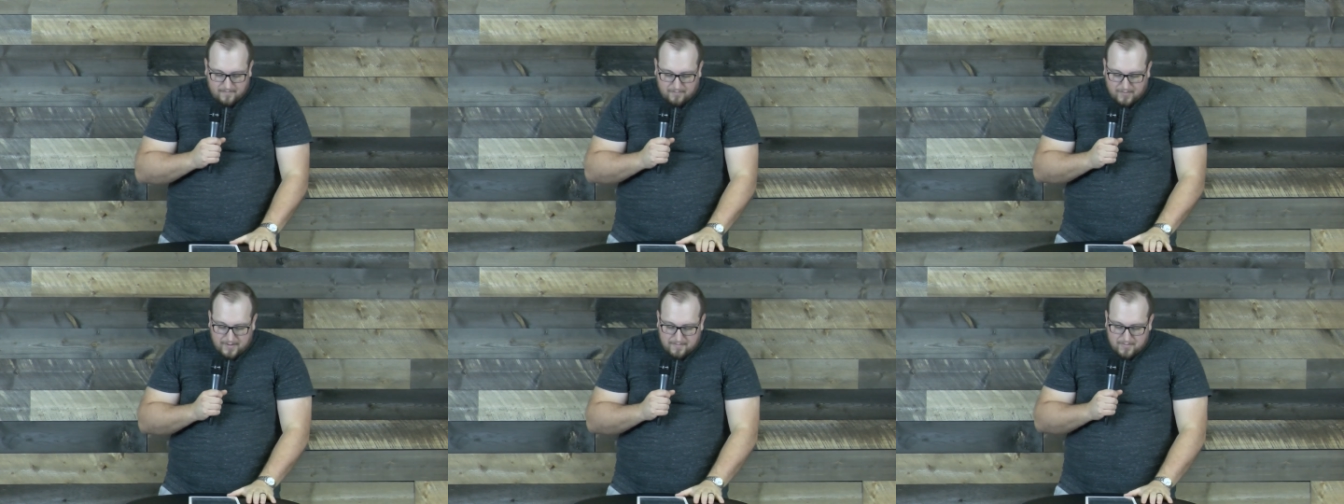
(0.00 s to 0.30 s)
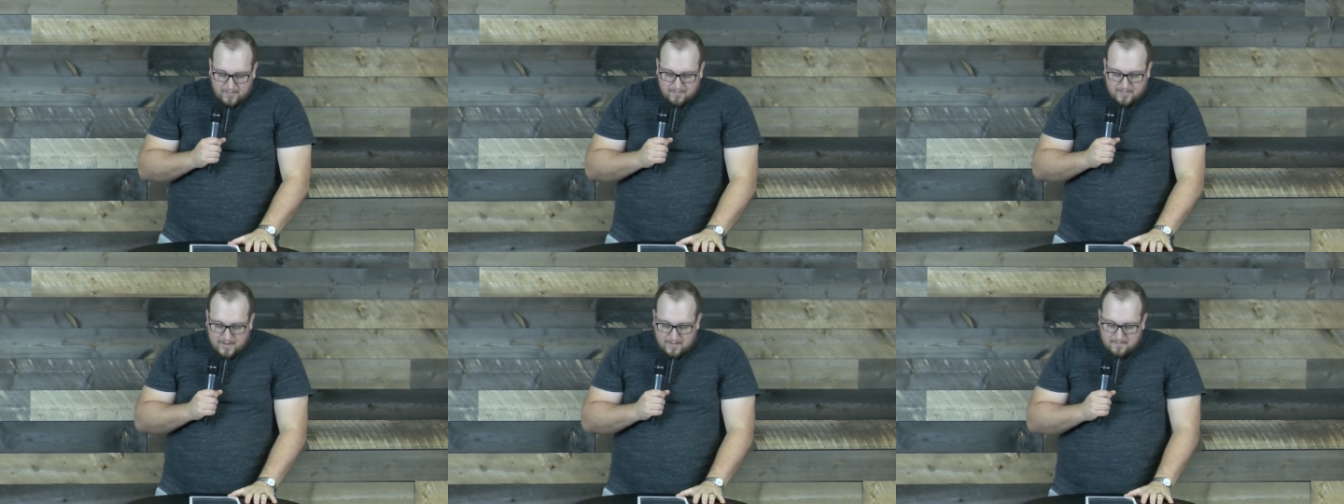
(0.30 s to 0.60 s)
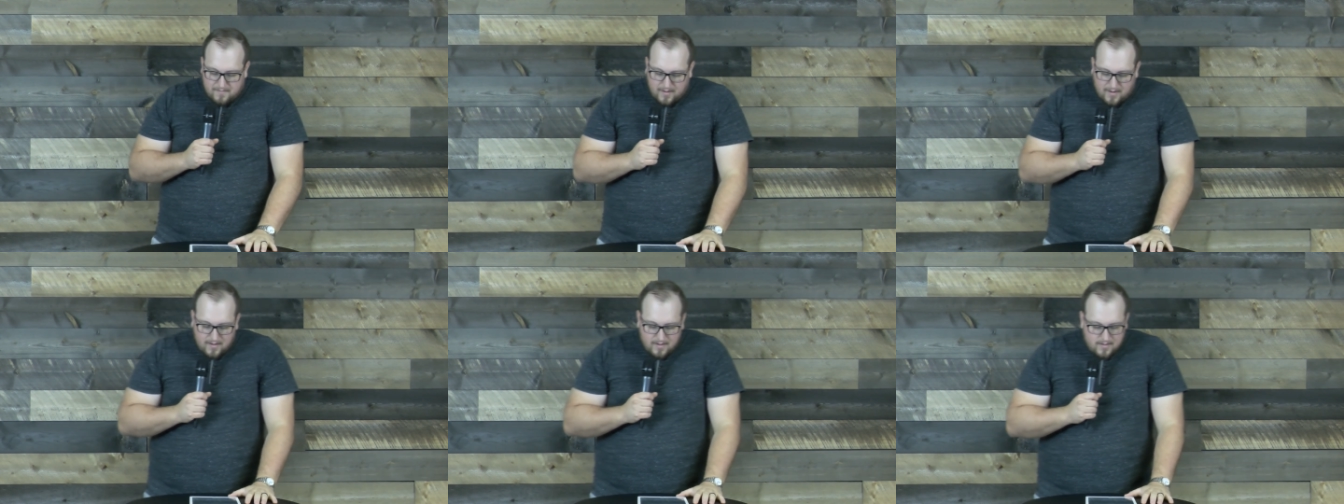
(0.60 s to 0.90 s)
people
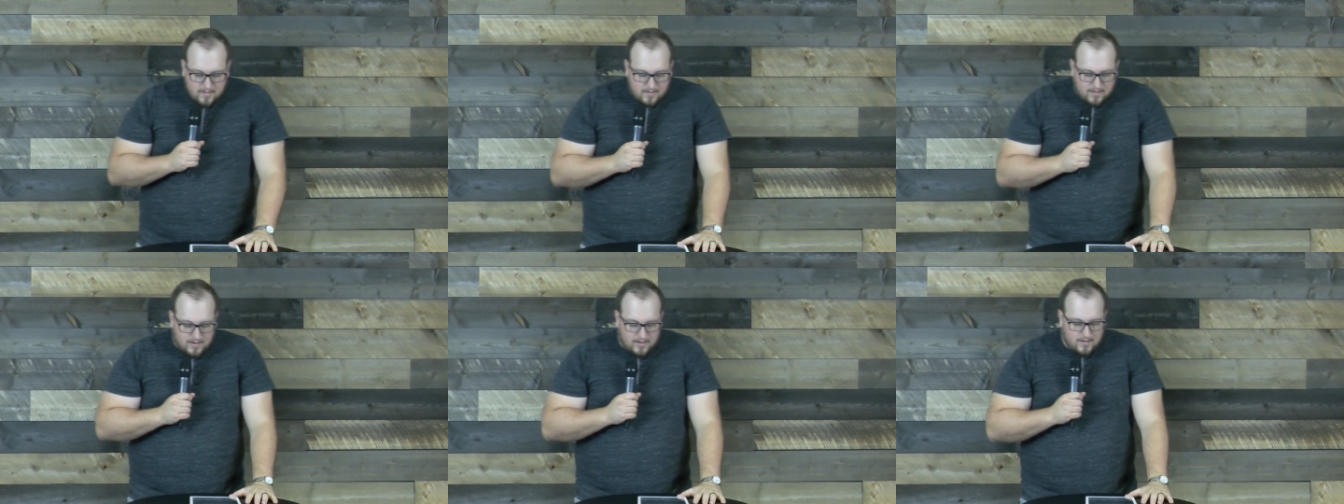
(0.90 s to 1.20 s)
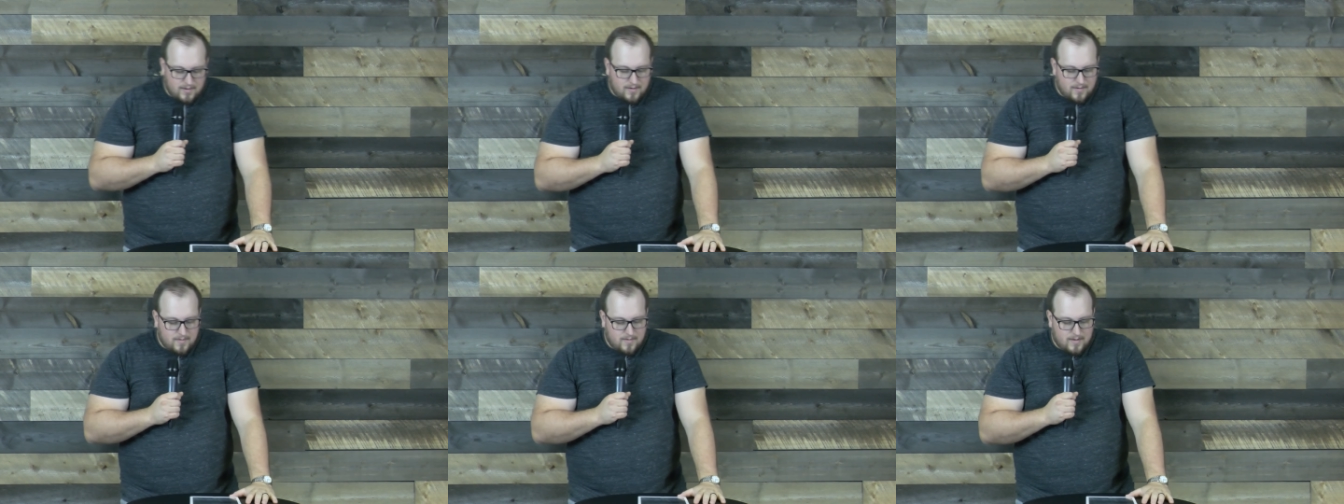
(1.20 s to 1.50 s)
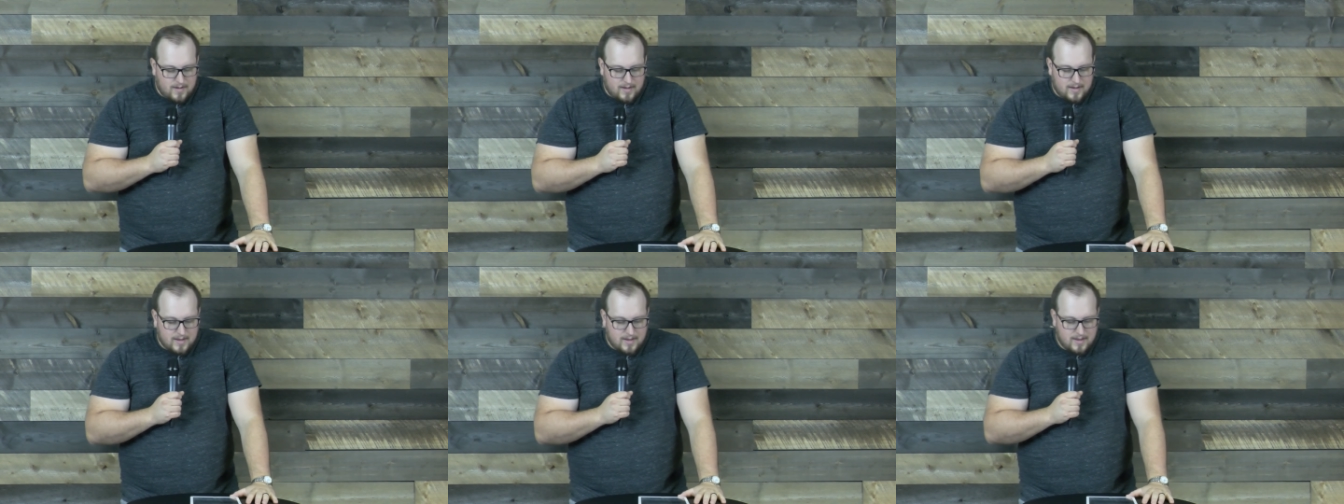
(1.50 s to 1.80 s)
being martyred, you
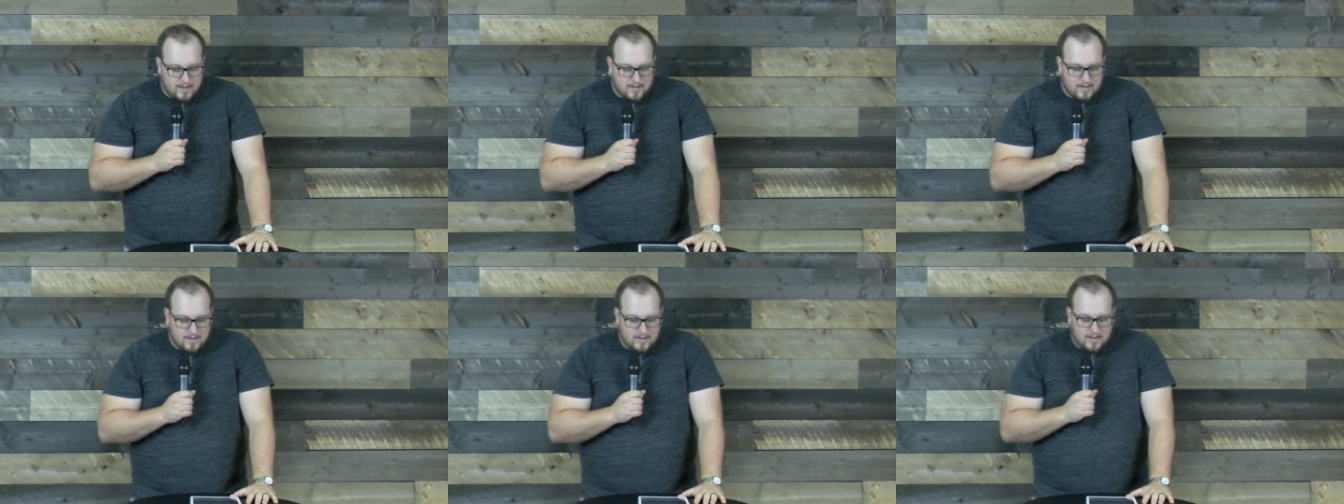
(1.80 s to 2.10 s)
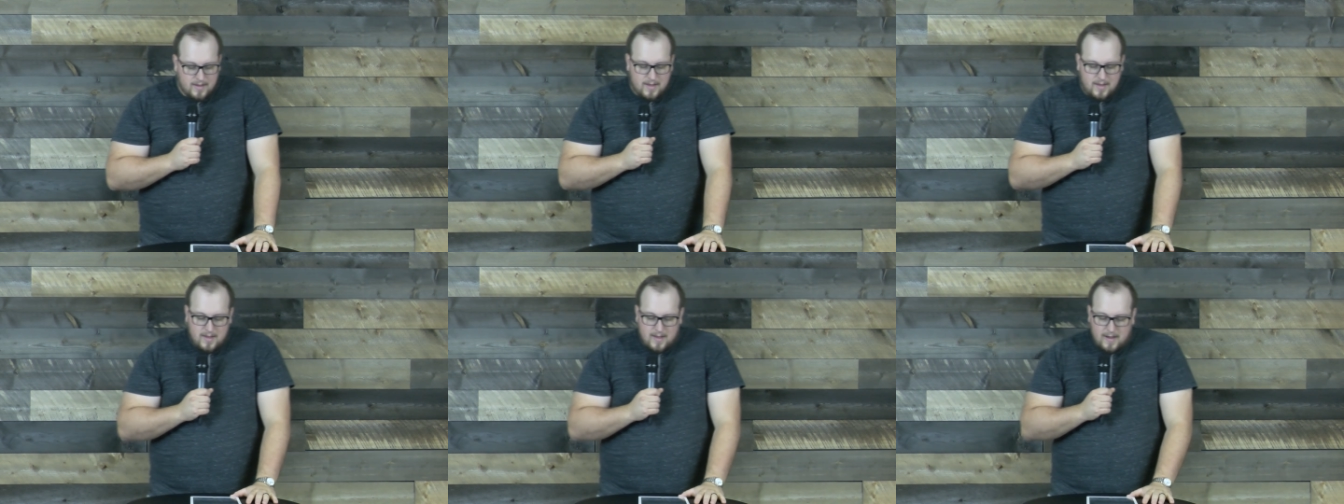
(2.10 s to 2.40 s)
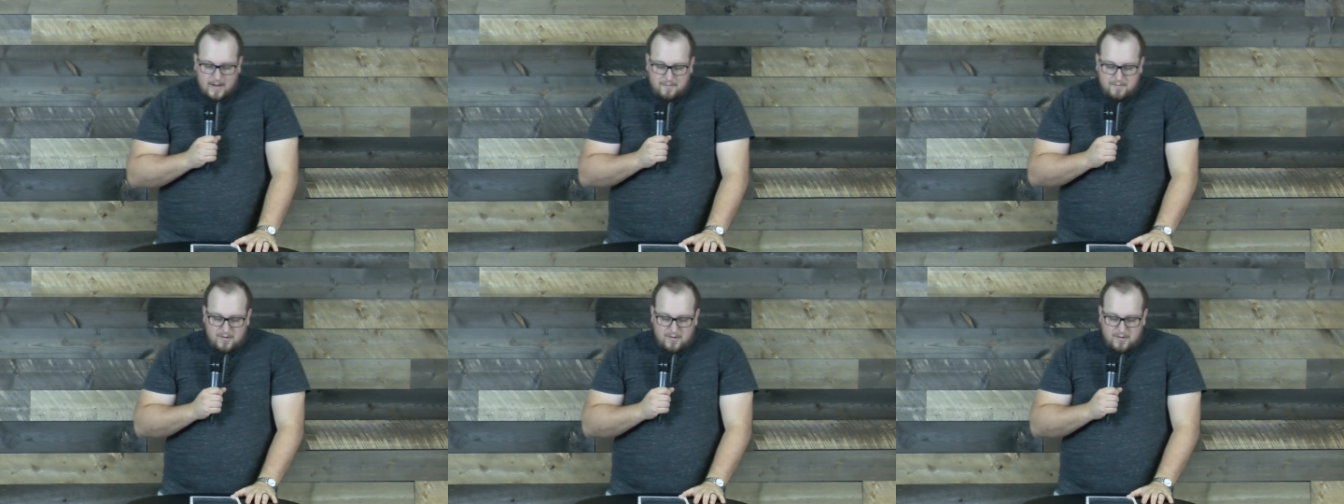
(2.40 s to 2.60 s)
know. A